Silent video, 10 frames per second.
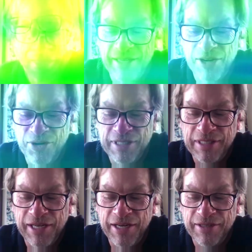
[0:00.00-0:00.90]
Years
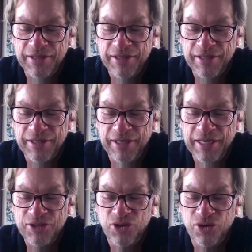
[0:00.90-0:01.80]
later,
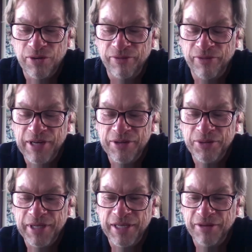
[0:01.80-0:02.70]
his girlfriend,
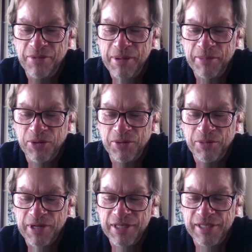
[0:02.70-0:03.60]
who I can't remember who
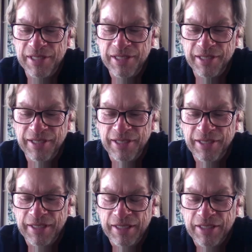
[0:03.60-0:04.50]
it was,
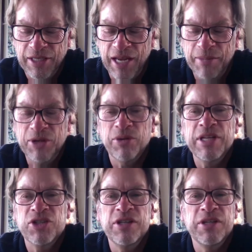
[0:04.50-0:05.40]
came in to
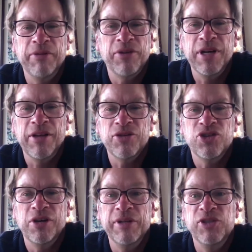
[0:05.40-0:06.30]
audition to me for another
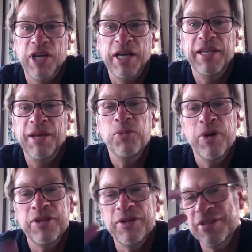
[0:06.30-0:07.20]
show and Jack came
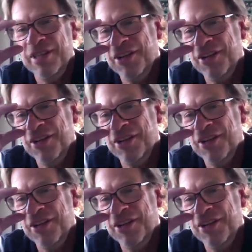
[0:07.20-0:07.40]
with her to the